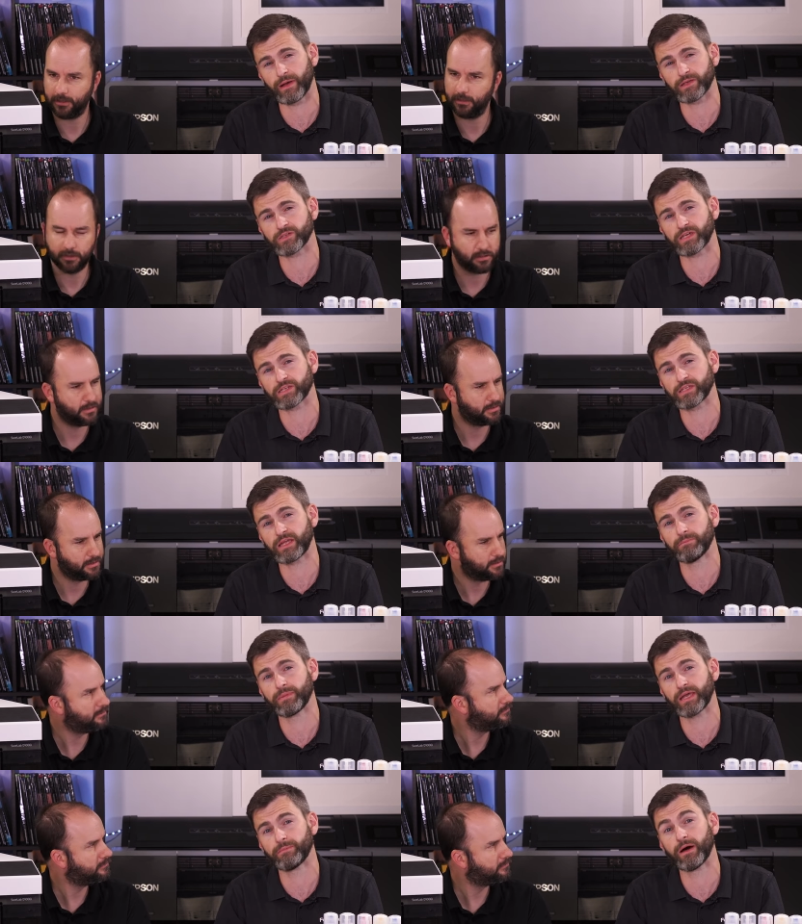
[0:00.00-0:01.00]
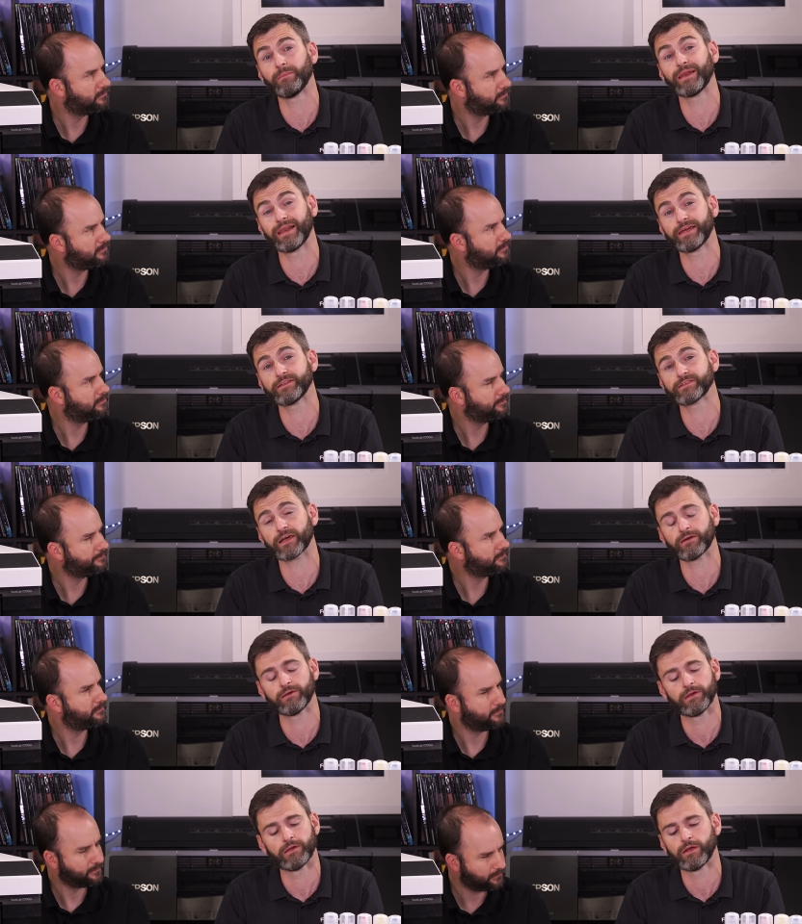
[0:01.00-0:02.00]
Speaker 1: about 16p per
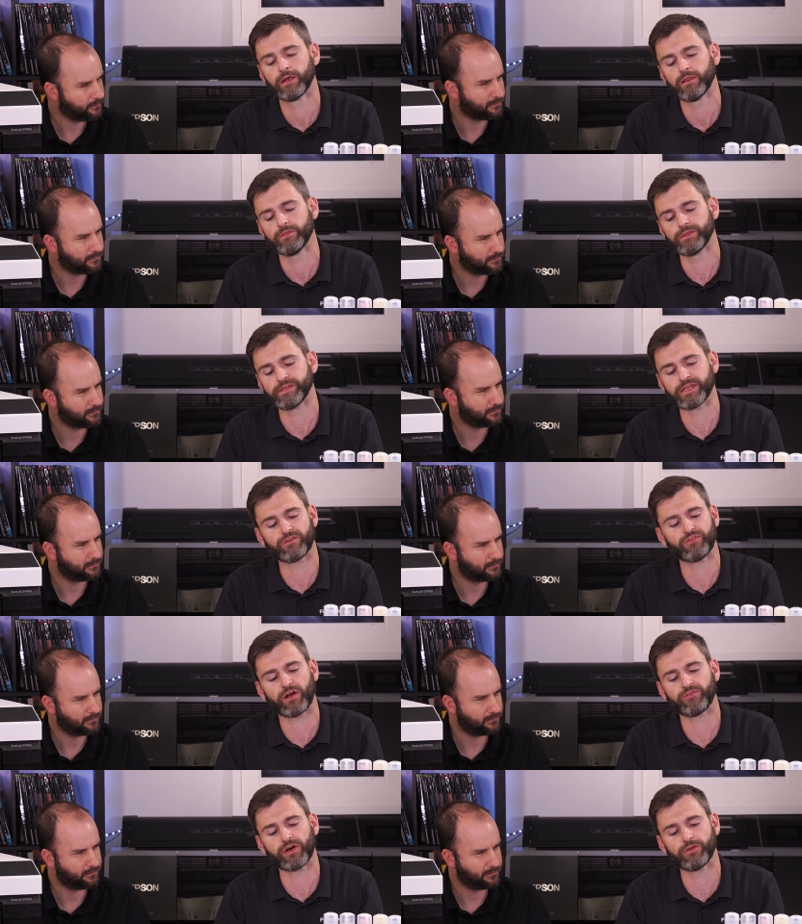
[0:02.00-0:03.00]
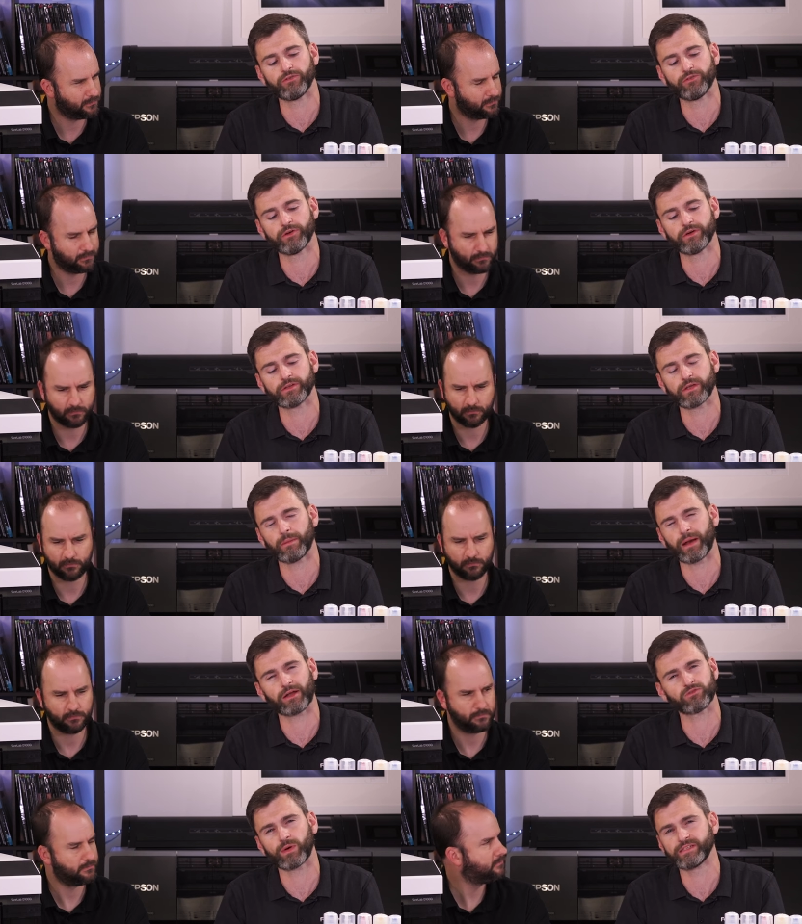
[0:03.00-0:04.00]
milliliter, the D500
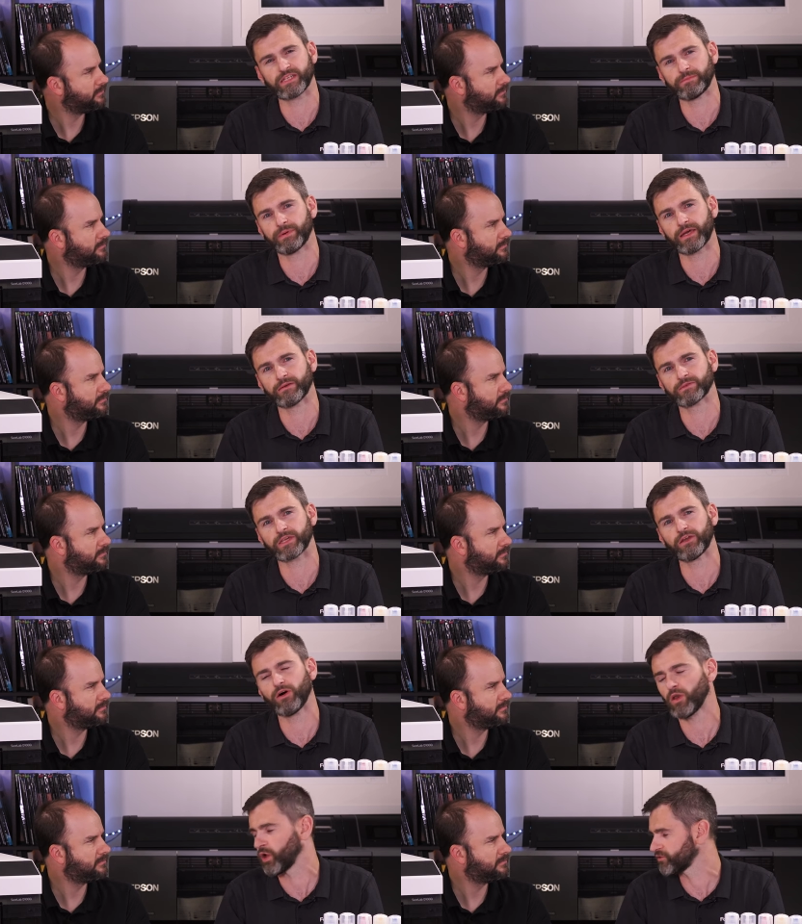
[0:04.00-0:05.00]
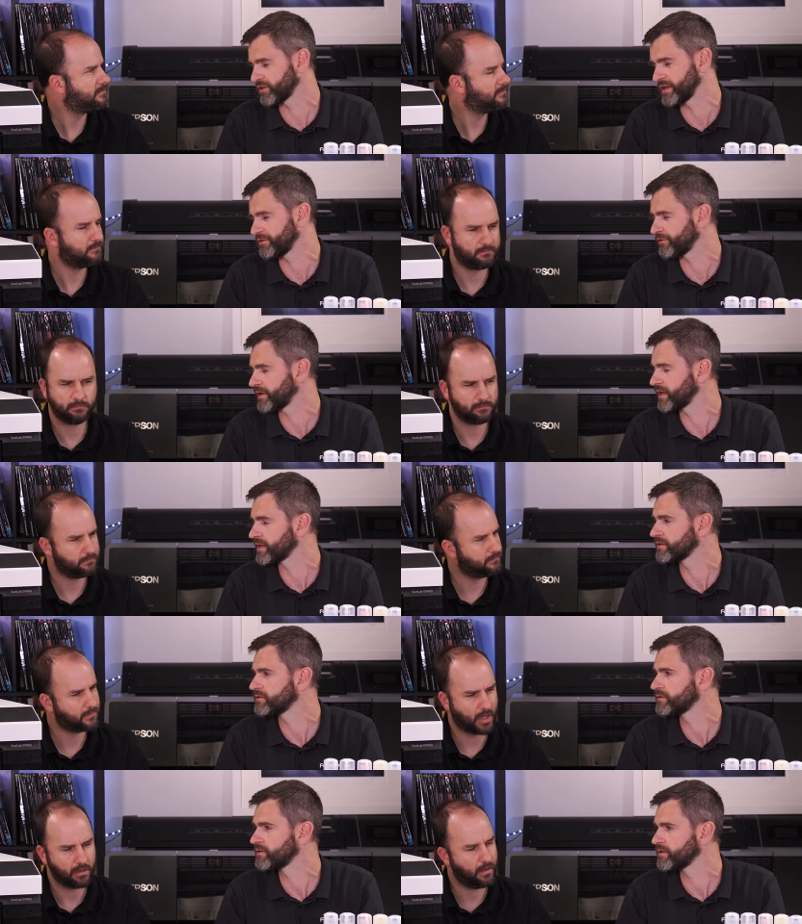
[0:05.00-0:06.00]
about 20p. So not a lot in it really.
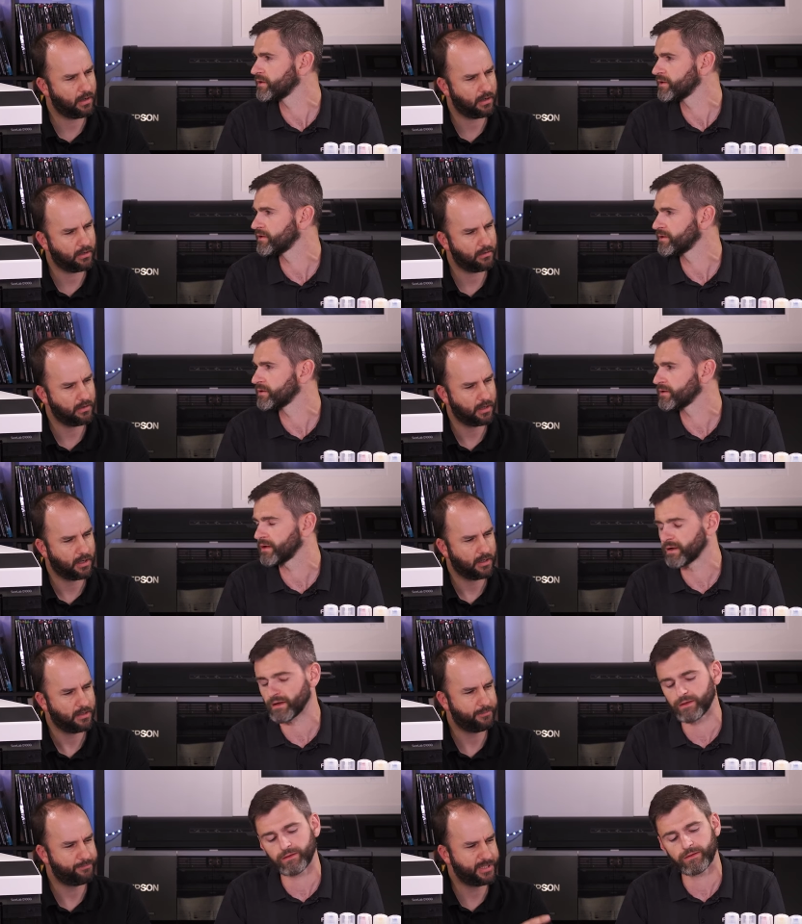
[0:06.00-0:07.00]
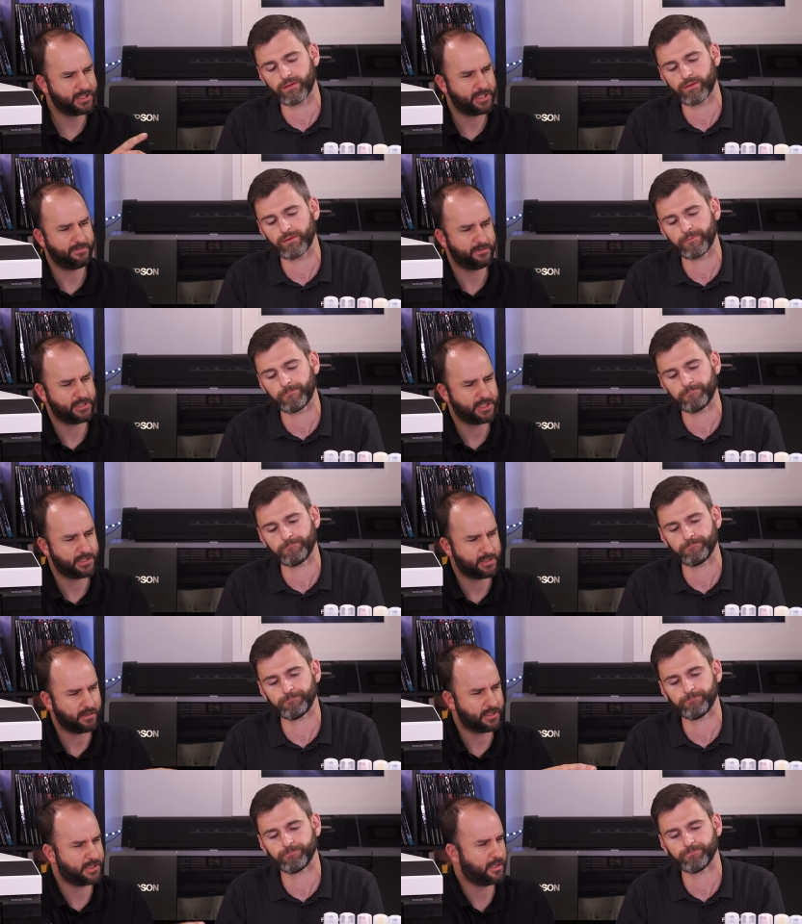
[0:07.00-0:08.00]
Speaker 2: No. The big difference is
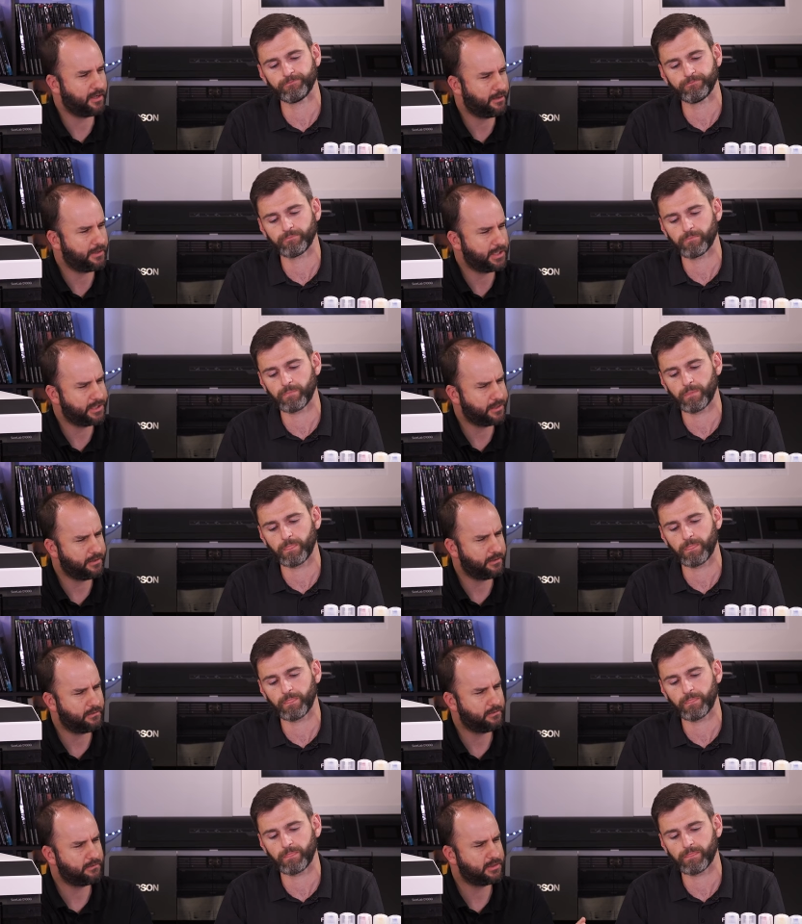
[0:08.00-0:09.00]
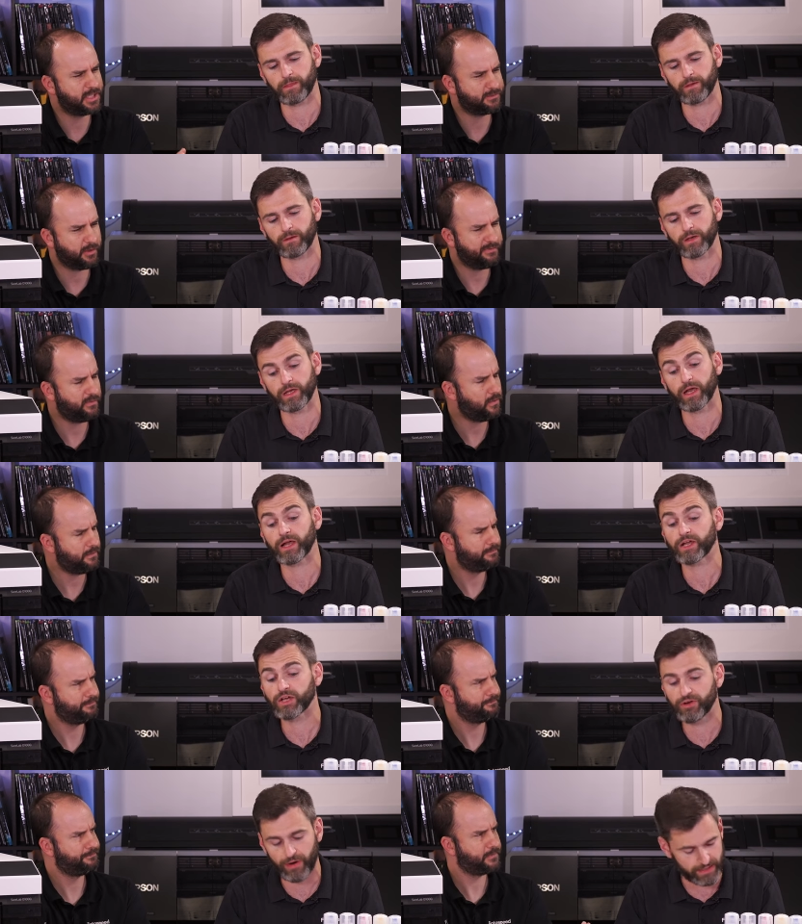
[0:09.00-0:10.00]
though this can only do 6x4?
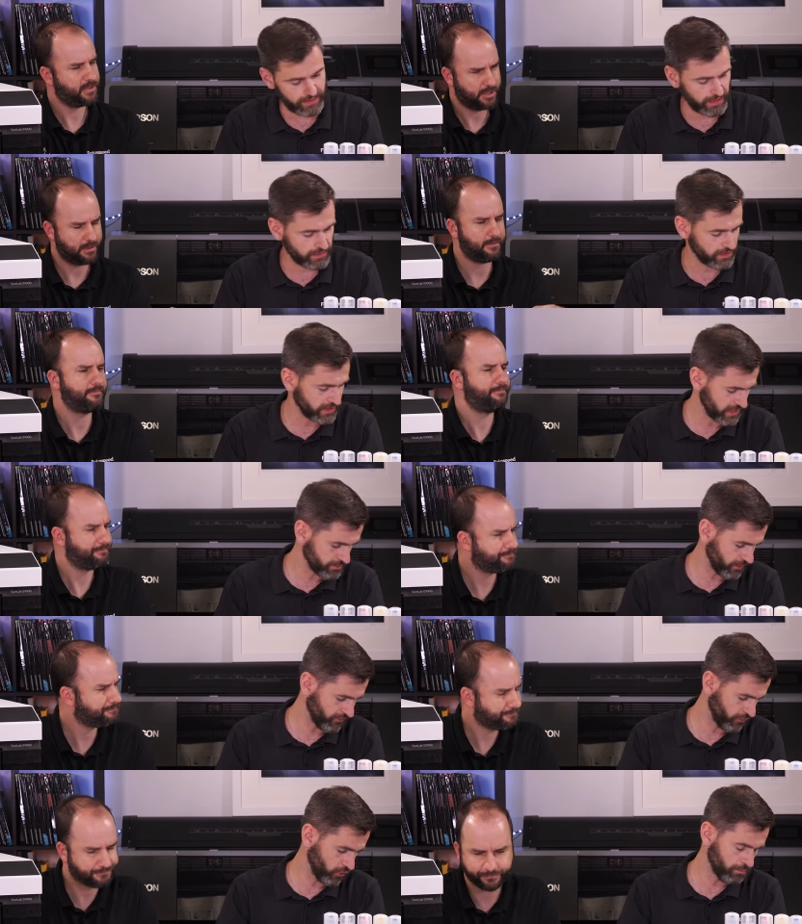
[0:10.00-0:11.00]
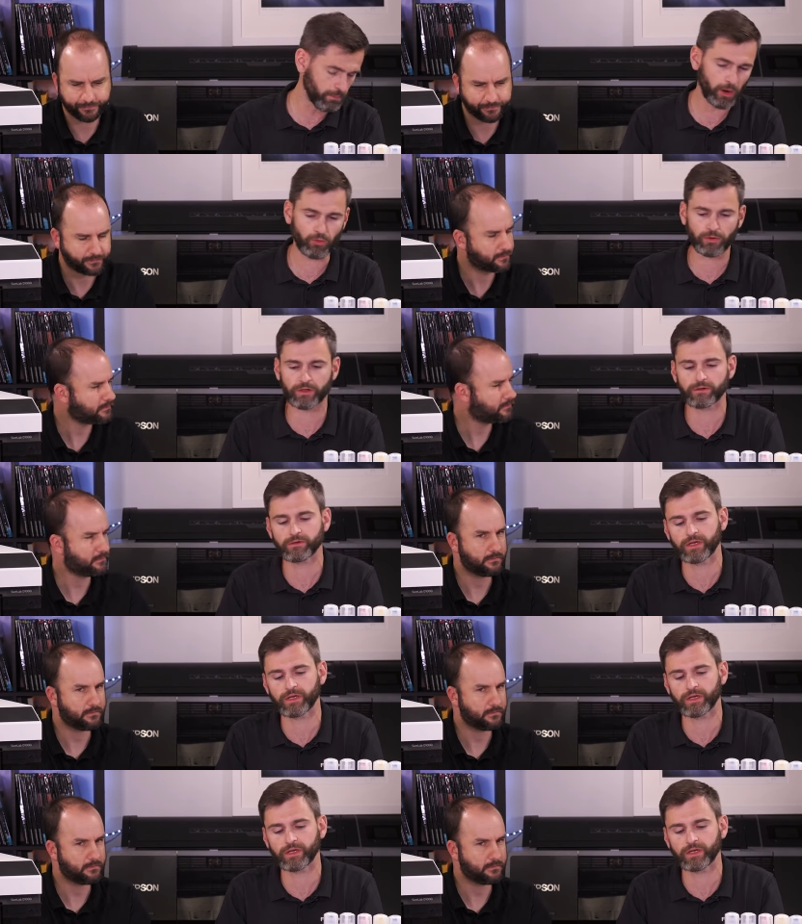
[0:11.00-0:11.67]
Speaker 1: Correct, yeah. So 6x4 bulk